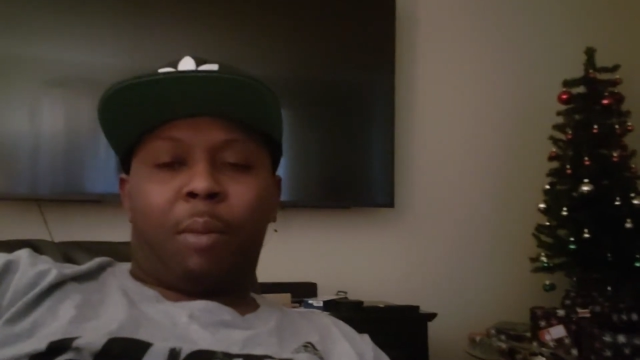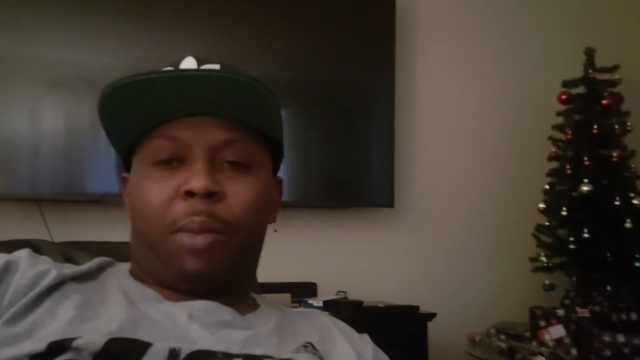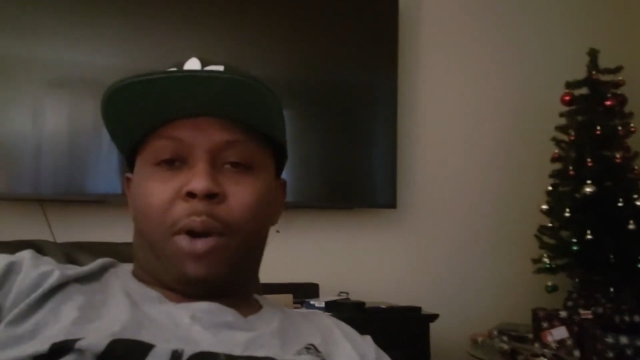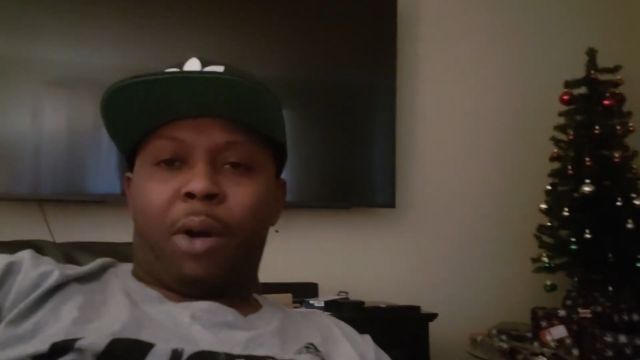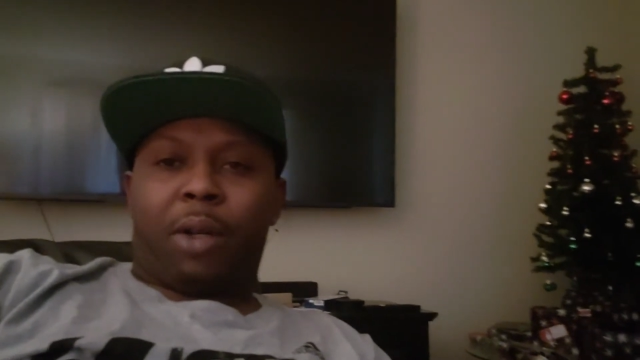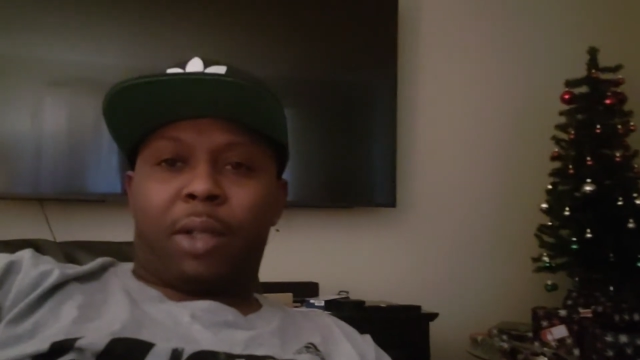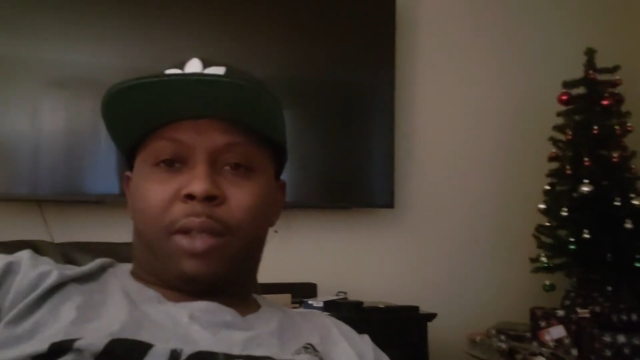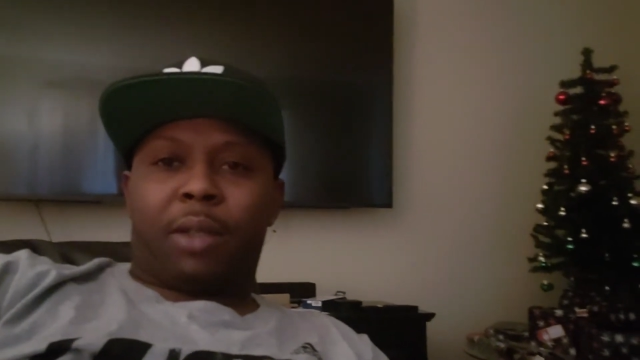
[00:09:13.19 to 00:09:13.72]

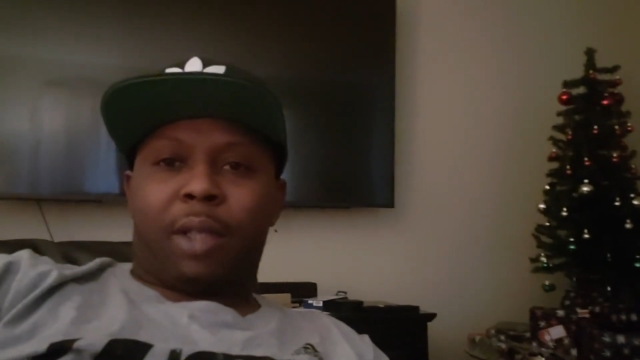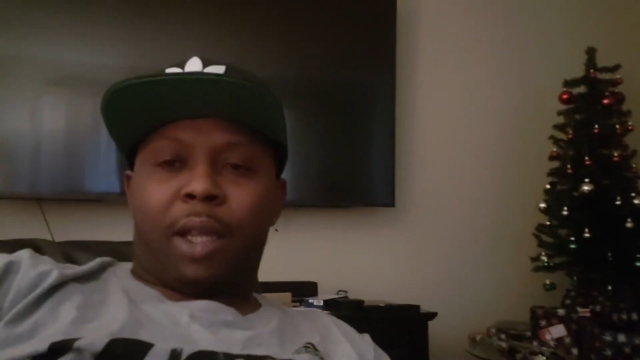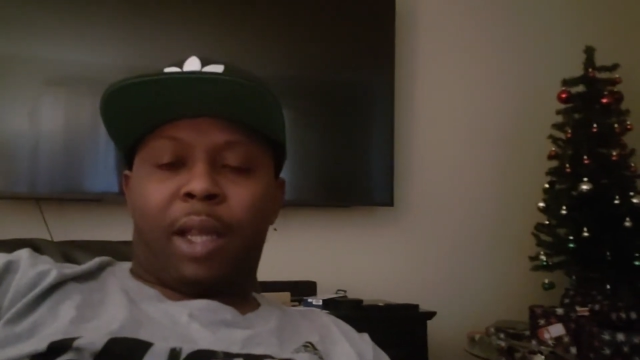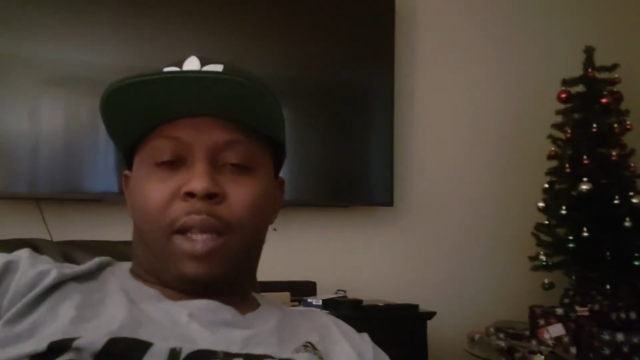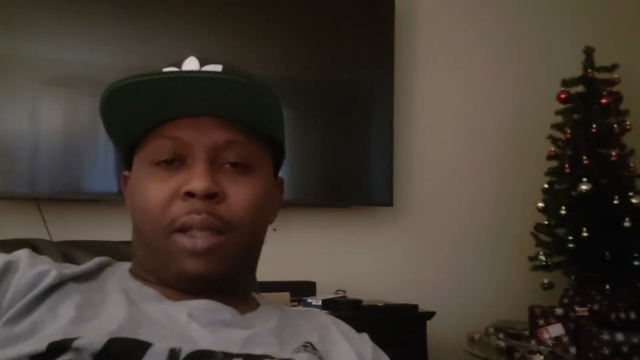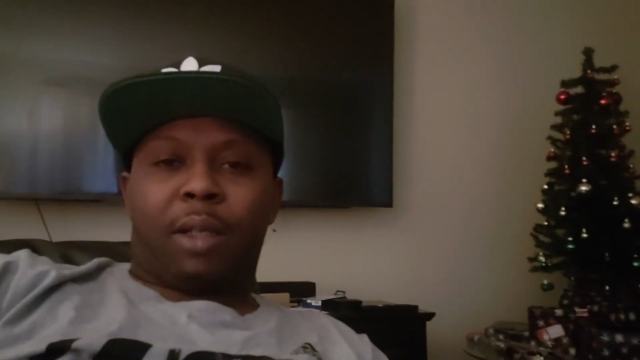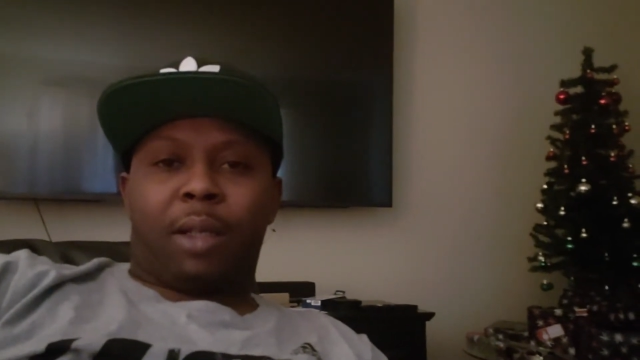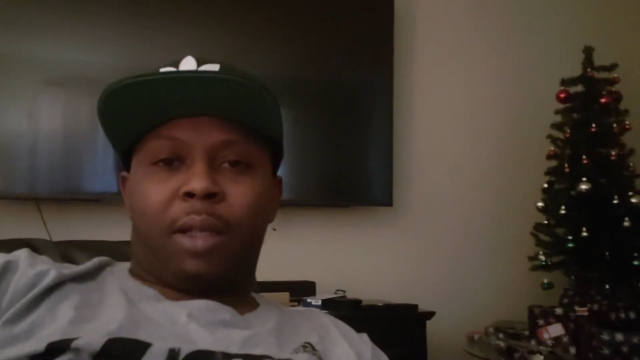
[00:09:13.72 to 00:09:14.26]

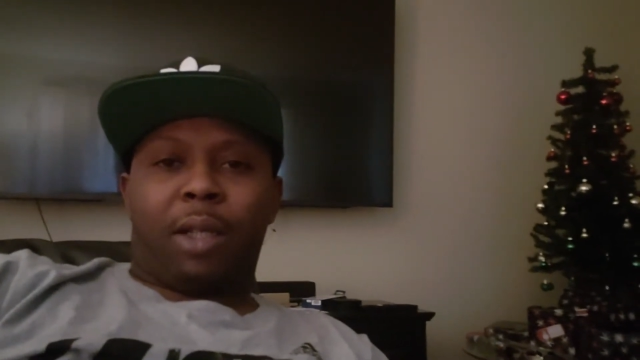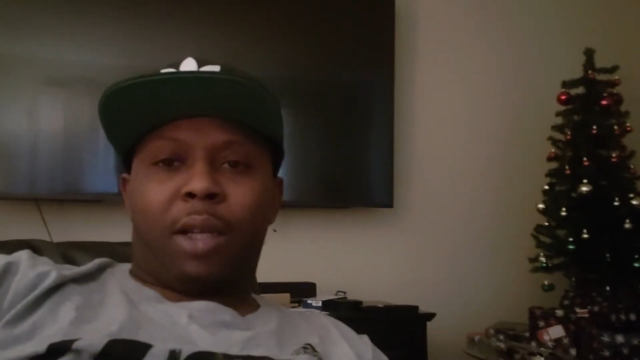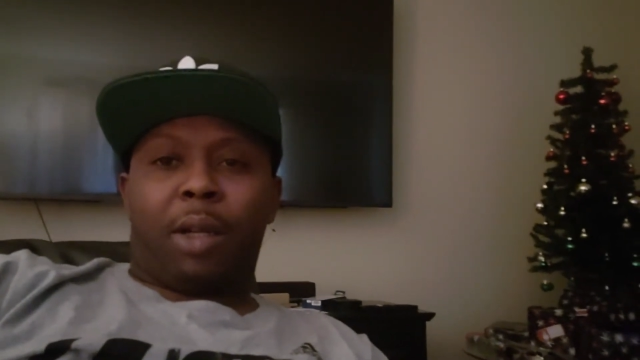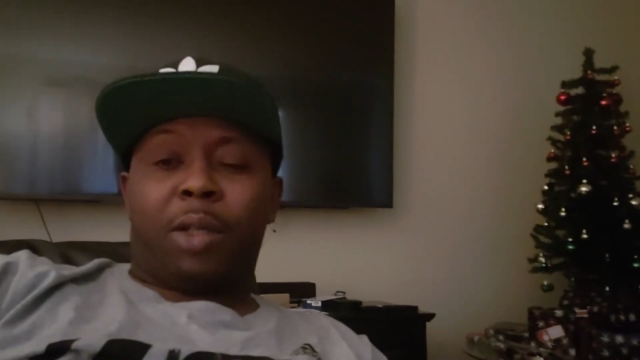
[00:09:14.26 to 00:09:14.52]
Percocet, and,